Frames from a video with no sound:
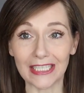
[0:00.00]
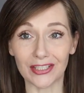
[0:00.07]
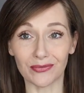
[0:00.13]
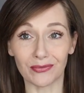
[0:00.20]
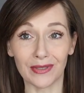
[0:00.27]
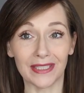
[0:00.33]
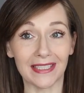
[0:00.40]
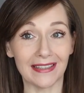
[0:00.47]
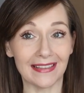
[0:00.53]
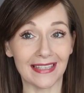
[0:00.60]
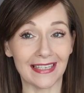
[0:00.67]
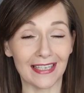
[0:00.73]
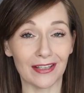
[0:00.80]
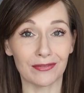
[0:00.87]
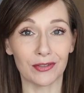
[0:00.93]
It's really
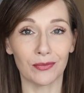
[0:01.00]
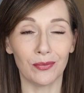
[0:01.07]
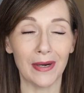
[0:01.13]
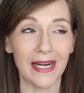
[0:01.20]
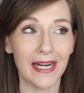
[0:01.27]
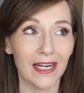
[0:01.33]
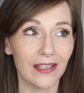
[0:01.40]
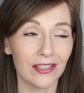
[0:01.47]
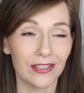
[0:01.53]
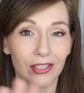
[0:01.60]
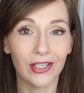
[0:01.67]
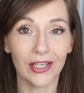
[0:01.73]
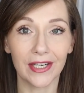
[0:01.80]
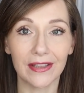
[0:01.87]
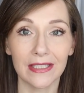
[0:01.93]
thin enough to wear.
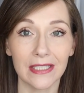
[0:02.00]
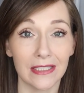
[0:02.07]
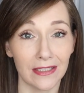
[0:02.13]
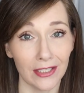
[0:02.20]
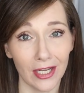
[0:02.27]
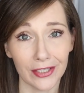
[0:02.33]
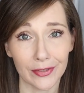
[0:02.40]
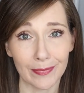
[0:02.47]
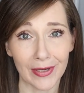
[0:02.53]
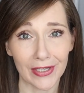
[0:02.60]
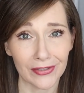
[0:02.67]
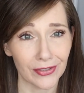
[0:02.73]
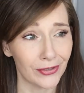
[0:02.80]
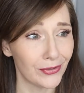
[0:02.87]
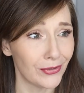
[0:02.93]
Sorry, this is not
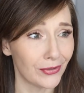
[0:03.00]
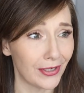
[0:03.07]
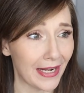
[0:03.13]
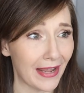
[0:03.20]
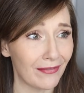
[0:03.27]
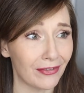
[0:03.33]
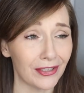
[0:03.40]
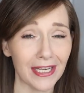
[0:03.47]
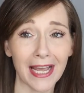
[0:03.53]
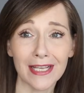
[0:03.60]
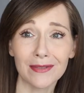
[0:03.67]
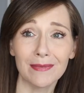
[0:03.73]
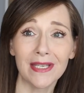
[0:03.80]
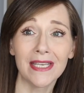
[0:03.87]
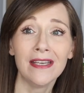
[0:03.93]
sponsored nor an
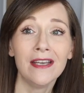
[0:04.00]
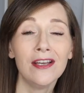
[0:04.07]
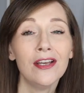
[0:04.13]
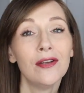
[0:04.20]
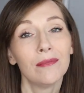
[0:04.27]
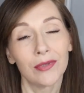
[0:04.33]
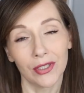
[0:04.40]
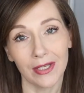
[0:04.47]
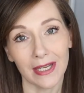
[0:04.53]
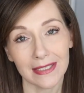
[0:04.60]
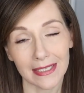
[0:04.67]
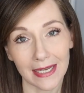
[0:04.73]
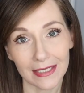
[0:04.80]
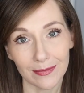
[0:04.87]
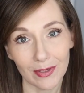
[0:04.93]
advertisement, but you
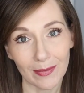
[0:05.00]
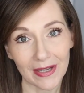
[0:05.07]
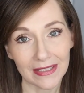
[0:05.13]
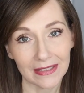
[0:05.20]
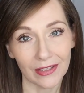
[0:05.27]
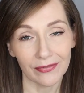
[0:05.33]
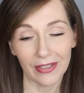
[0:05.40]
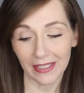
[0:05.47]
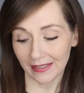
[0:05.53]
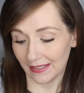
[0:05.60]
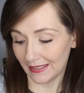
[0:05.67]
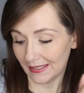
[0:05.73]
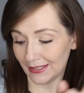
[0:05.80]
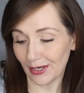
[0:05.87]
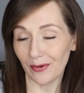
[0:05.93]
guys ask me about stuff like this.